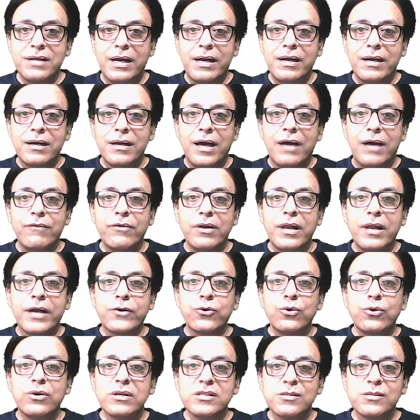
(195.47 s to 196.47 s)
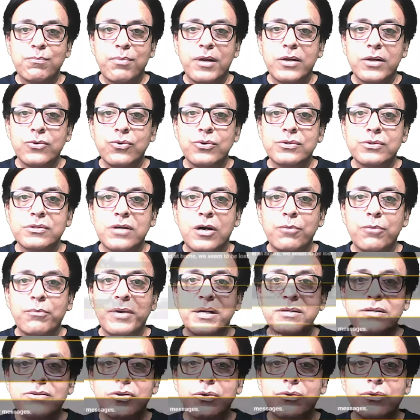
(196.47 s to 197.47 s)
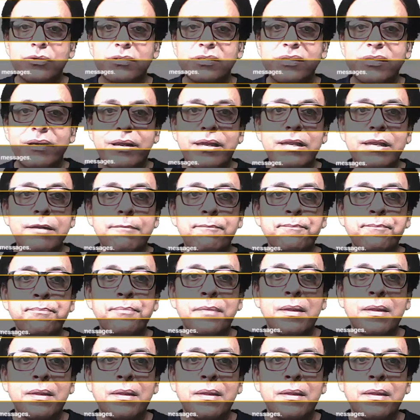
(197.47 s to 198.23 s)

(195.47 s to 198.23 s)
and I would like to display those comments on the screen.